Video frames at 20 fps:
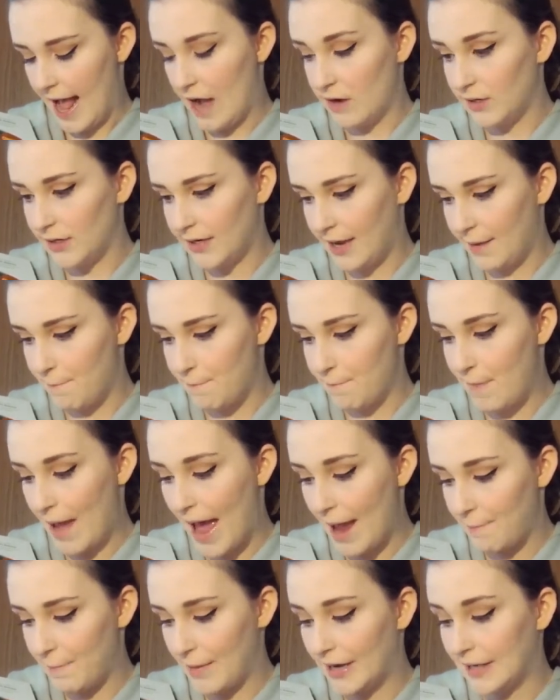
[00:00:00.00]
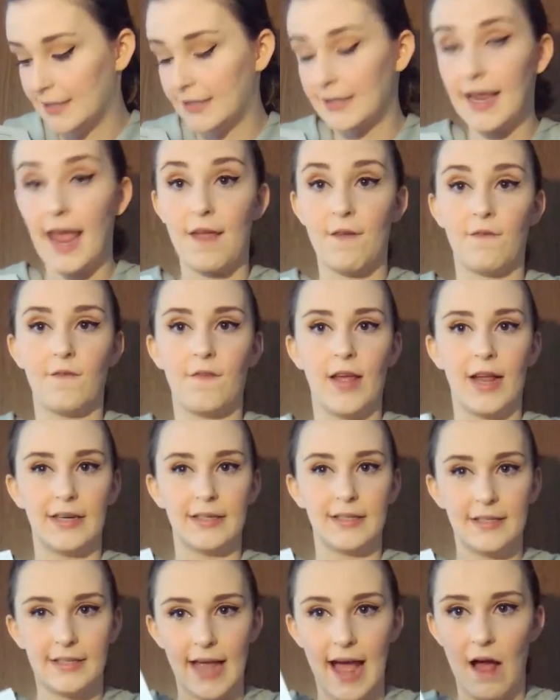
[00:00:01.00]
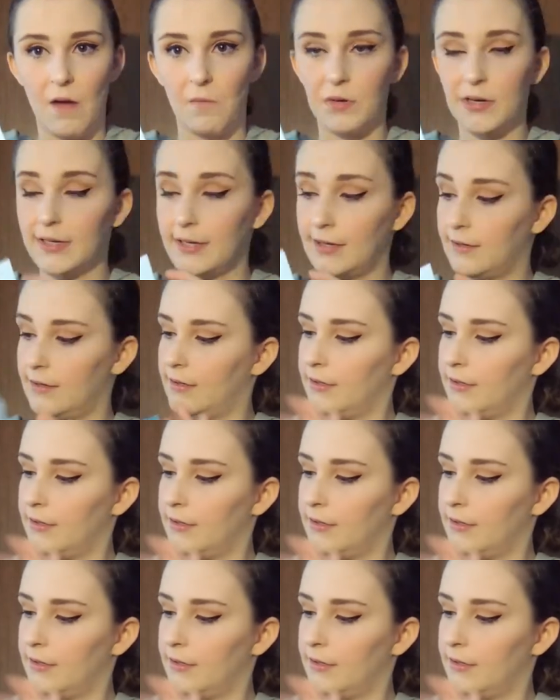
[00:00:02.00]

how to keep Padme safe and sound.